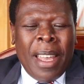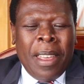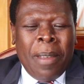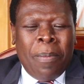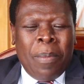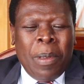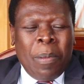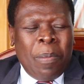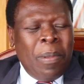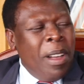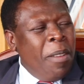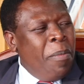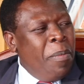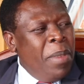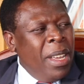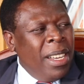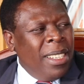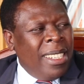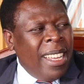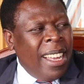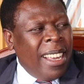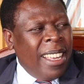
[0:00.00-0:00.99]
my people are
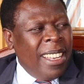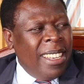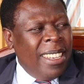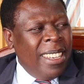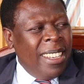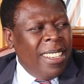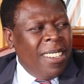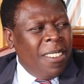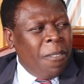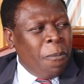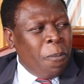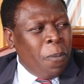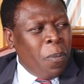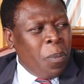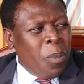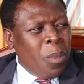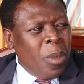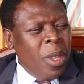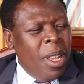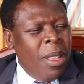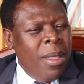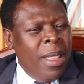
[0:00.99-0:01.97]
being targeted,
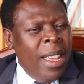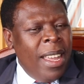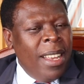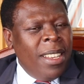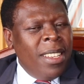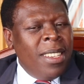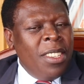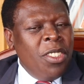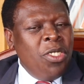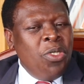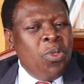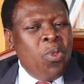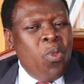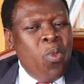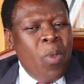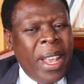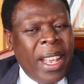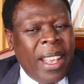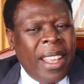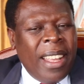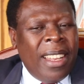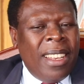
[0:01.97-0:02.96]
then you
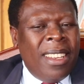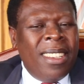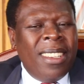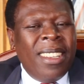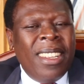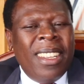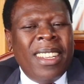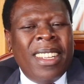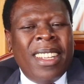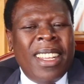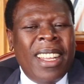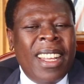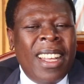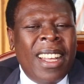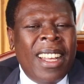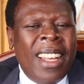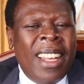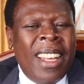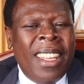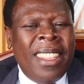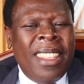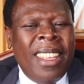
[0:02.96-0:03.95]
weaken
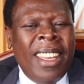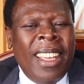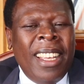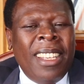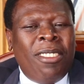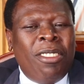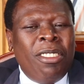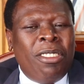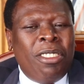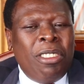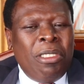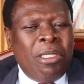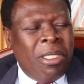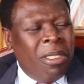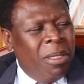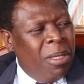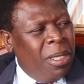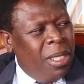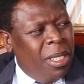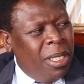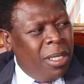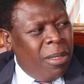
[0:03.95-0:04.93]
the
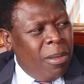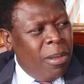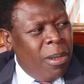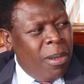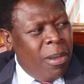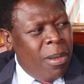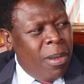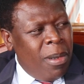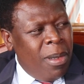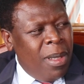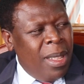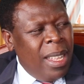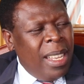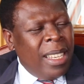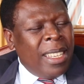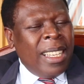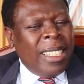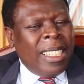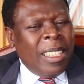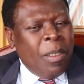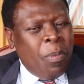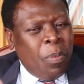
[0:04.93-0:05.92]
institutions
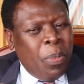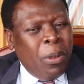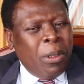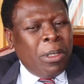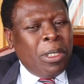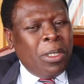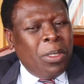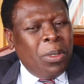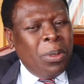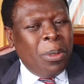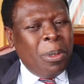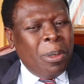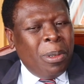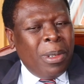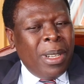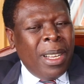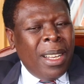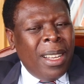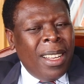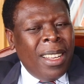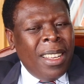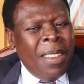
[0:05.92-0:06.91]
that are supposed
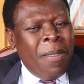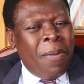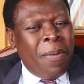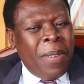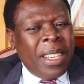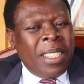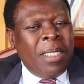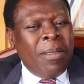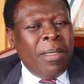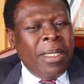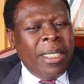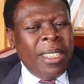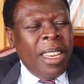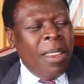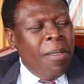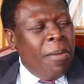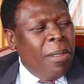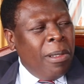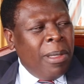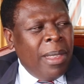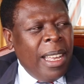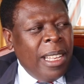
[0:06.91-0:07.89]
to uh, effectively
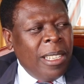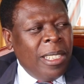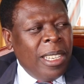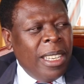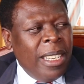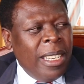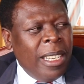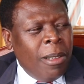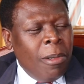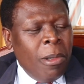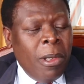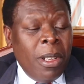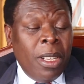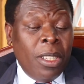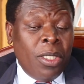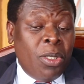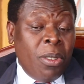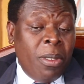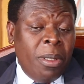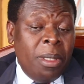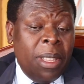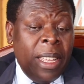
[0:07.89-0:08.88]
deliver on the agenda.
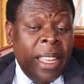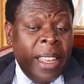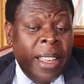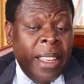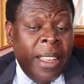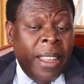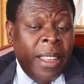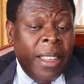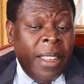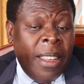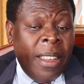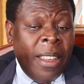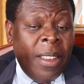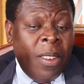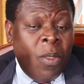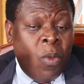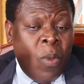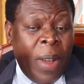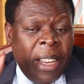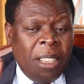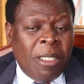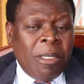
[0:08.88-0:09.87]
So
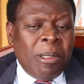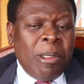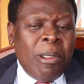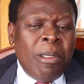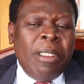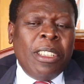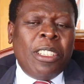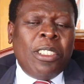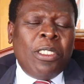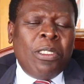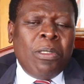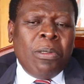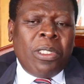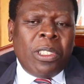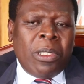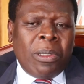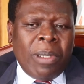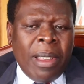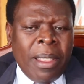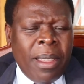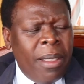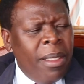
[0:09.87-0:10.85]
the way to go is to
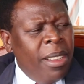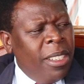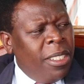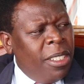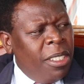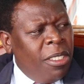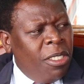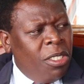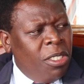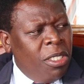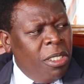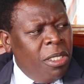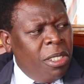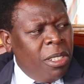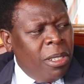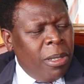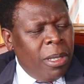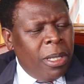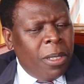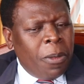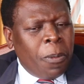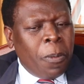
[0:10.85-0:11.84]
strengthen these
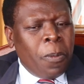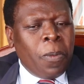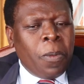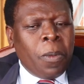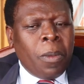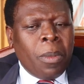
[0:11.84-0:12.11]
institutions.